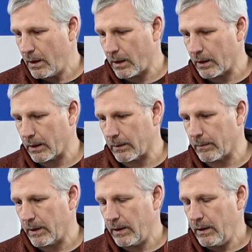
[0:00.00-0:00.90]

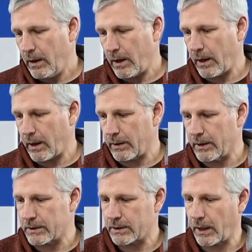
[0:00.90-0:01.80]
And
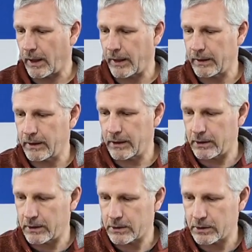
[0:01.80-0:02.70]
this guy, in
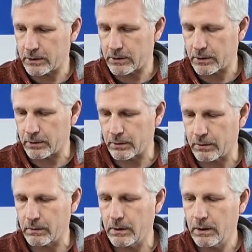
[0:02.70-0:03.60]
addition
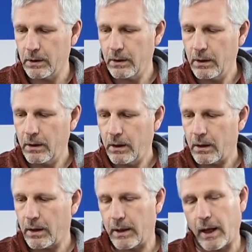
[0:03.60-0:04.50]
to
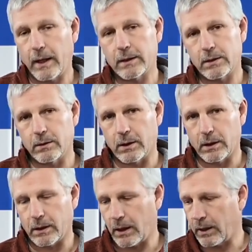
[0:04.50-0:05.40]
an attitude
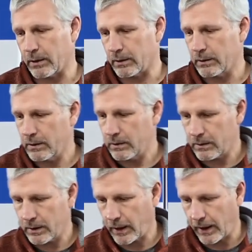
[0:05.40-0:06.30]
indicator,
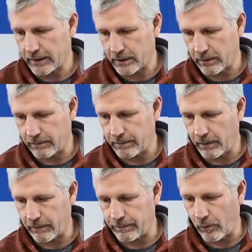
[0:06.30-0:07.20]
it has a
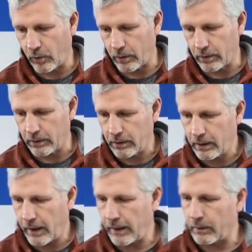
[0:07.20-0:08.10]

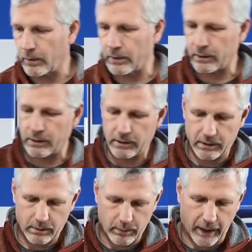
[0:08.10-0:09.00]
4-hour
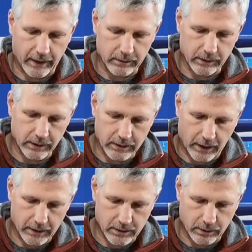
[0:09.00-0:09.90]
battery
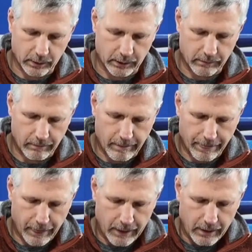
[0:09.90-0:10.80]
attached to it,
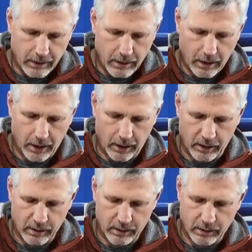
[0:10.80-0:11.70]

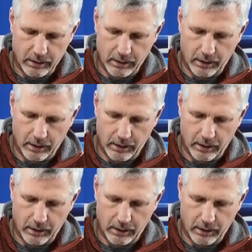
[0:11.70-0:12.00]
and